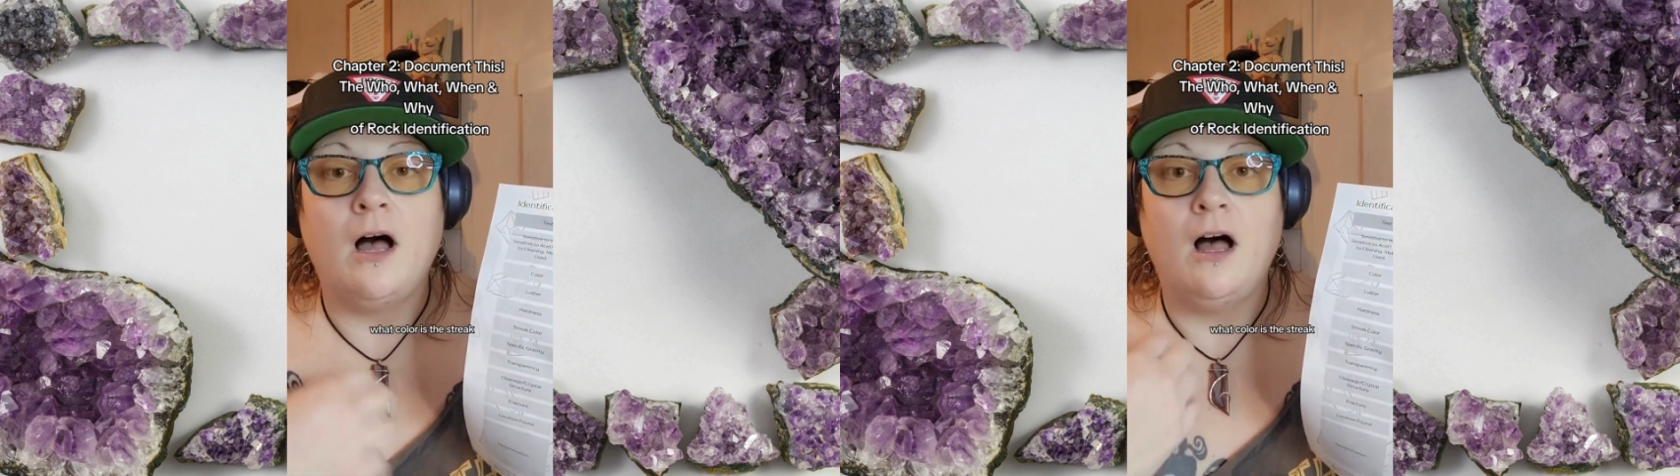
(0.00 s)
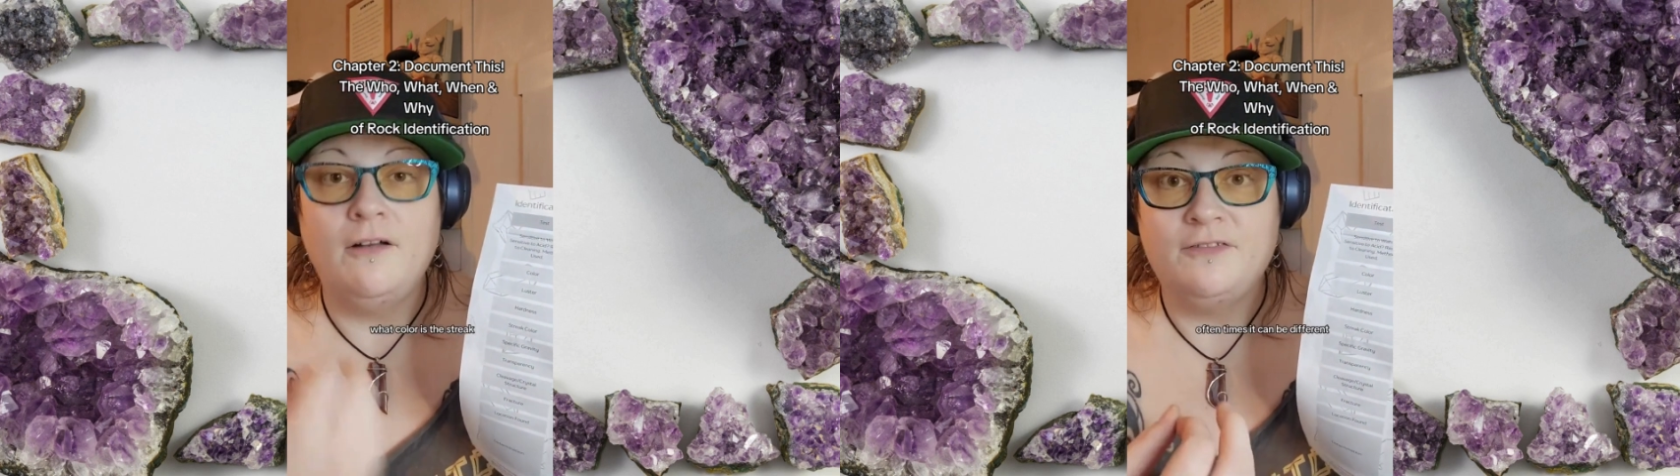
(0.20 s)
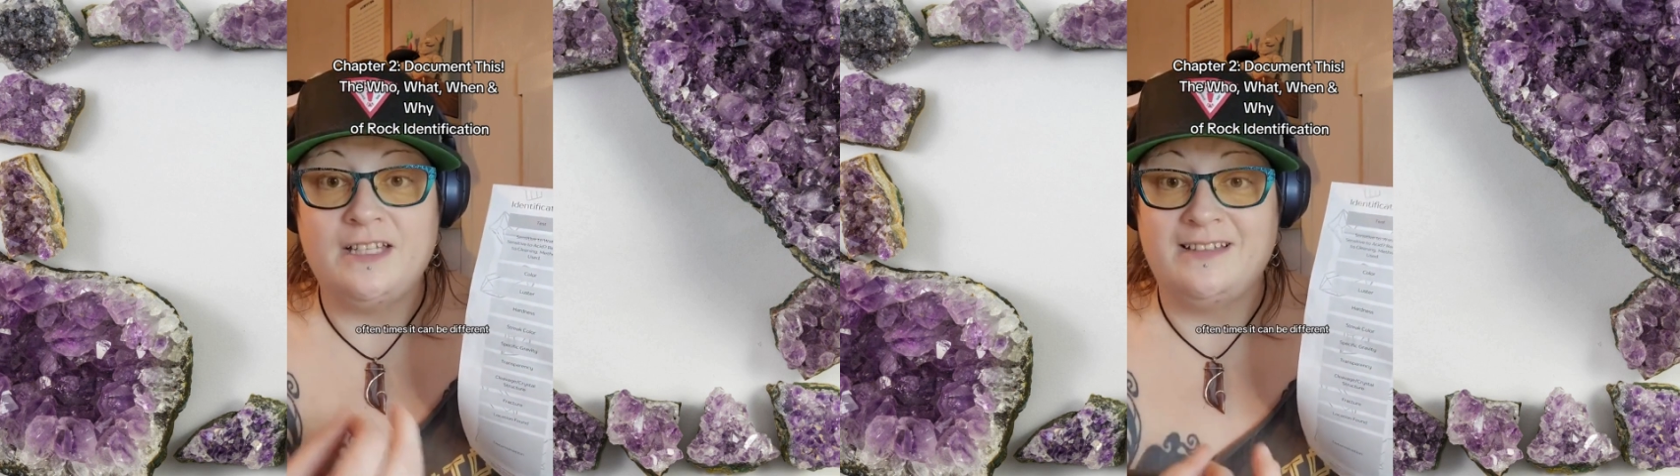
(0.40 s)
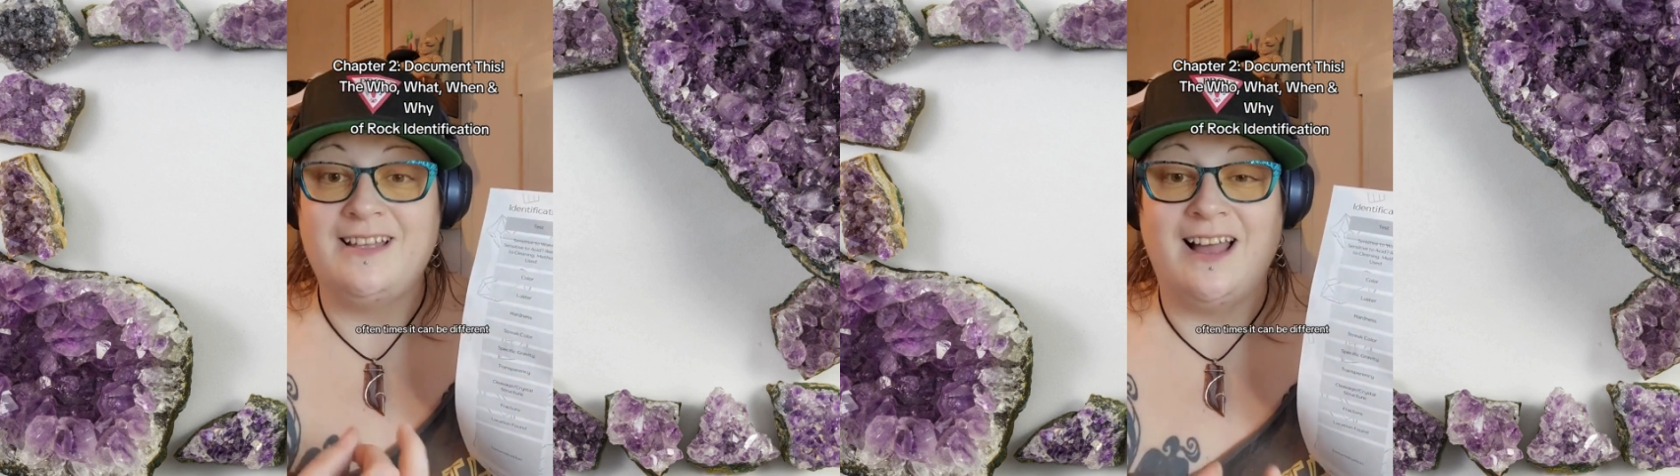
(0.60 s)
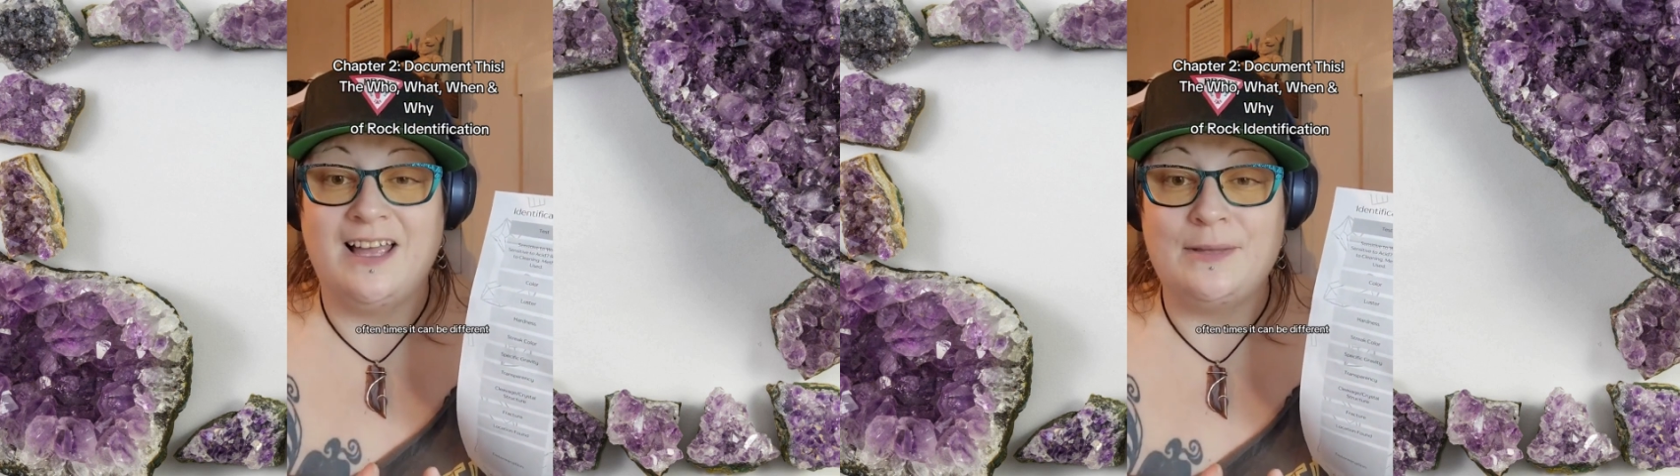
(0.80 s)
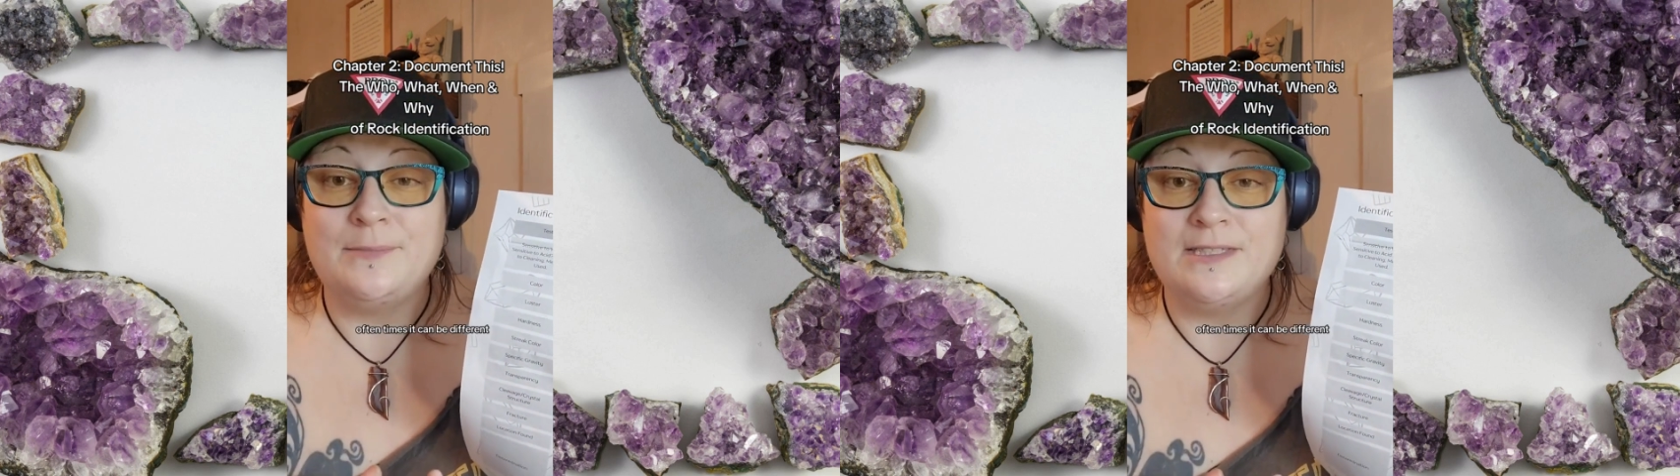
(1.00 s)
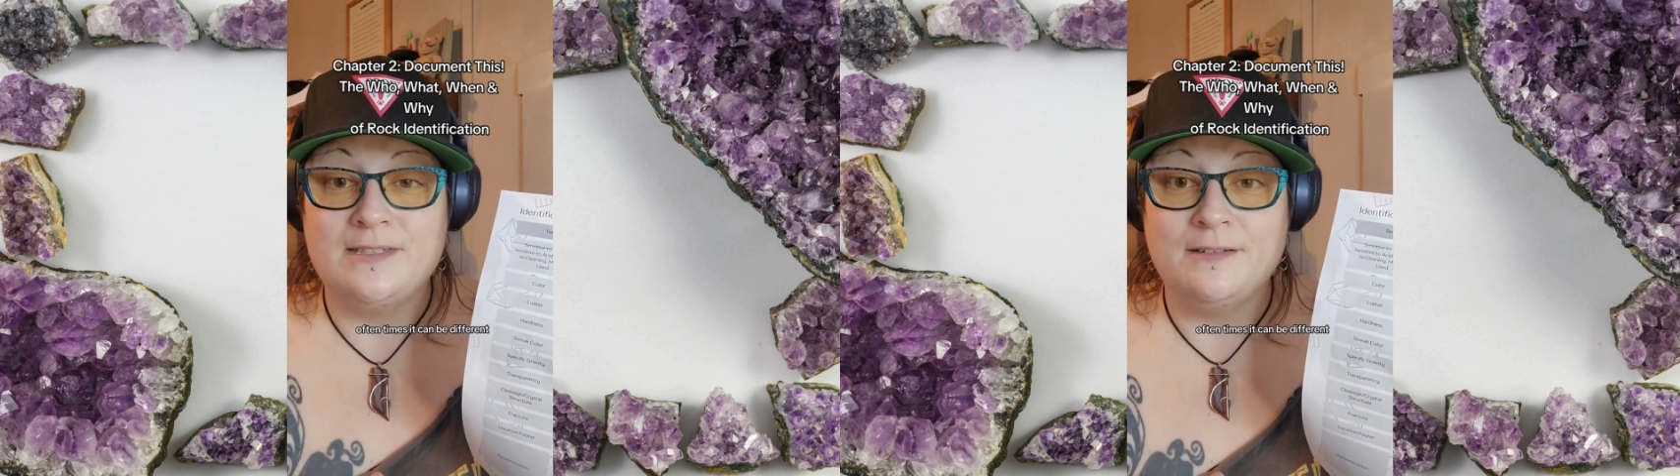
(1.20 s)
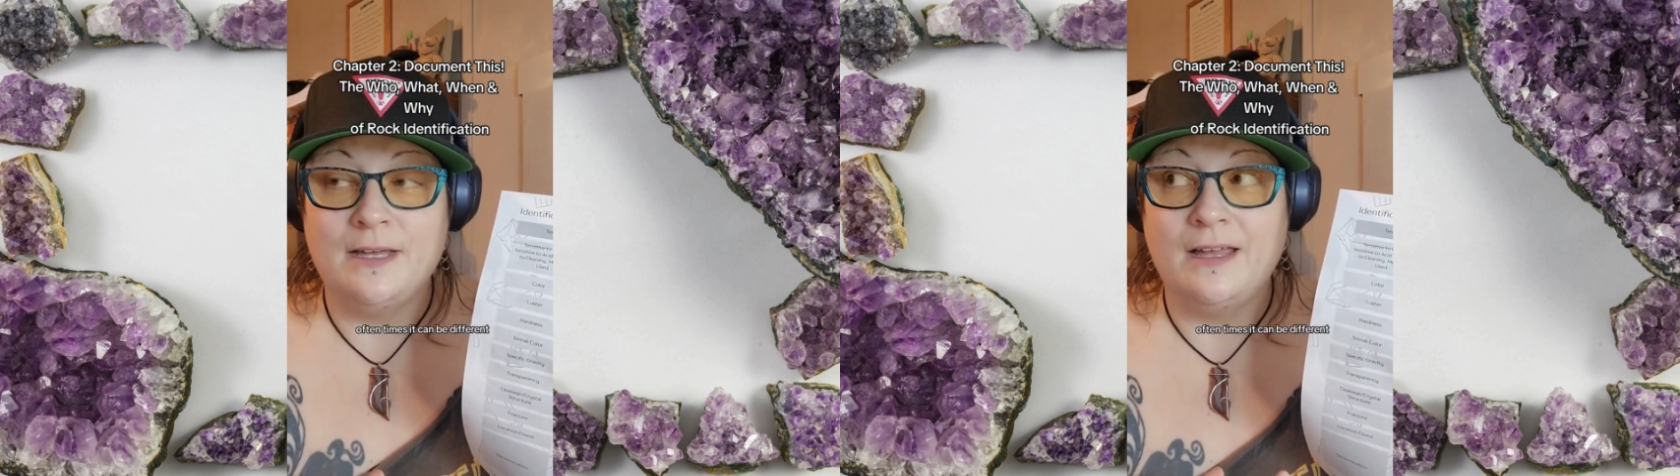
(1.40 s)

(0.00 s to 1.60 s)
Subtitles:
Oftentimes,